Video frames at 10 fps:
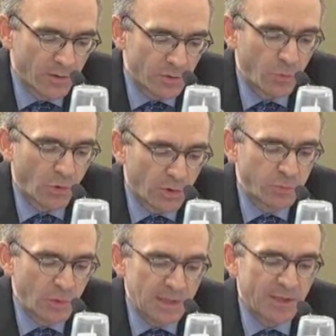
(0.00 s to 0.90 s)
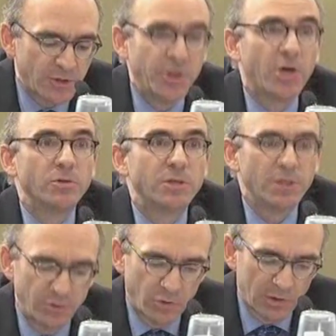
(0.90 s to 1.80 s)
"The world will little note
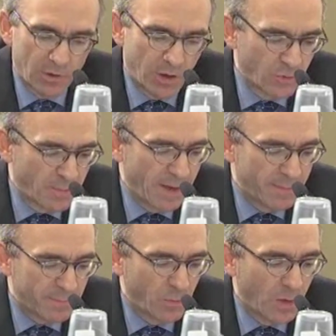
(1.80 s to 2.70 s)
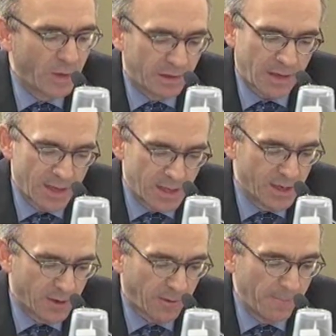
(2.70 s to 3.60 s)
nor long remember what we say
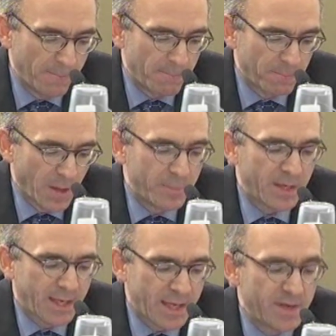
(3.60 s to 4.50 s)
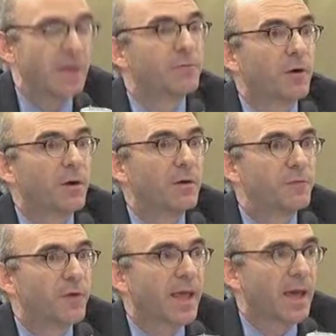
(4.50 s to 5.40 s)
here, but it can never
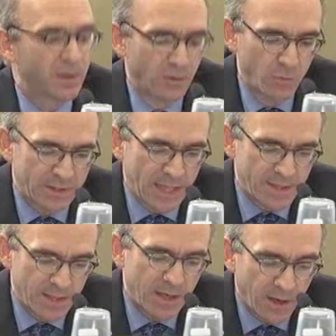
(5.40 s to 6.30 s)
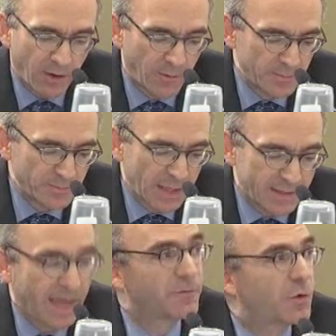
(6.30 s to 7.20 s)
forget what they did here."
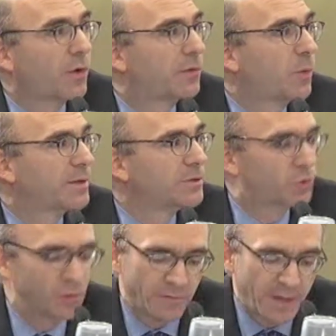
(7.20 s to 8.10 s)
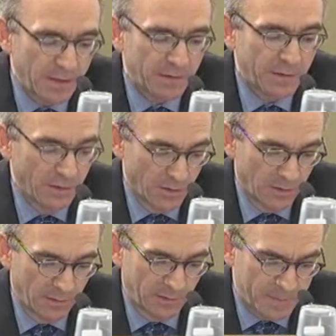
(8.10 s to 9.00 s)
That, of course, wasn't true of his
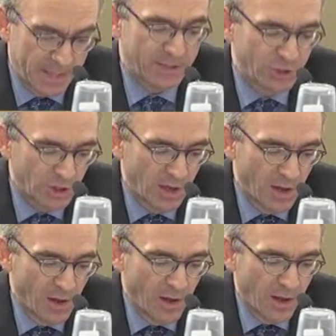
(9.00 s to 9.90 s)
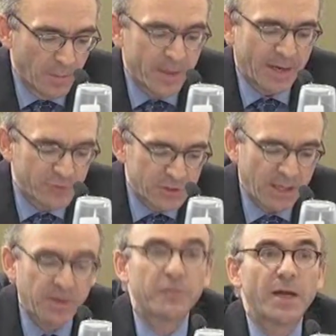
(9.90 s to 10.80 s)
speech. But after
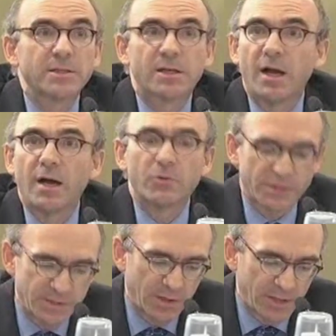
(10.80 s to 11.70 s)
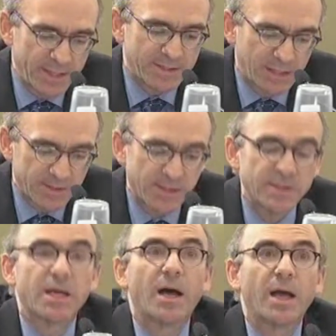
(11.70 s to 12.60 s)
testifying to Congress nearly a
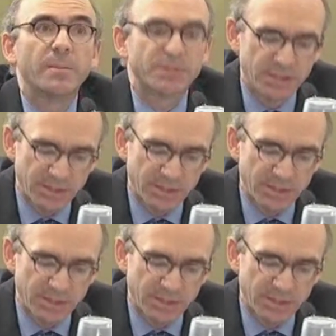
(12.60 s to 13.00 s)
dozen times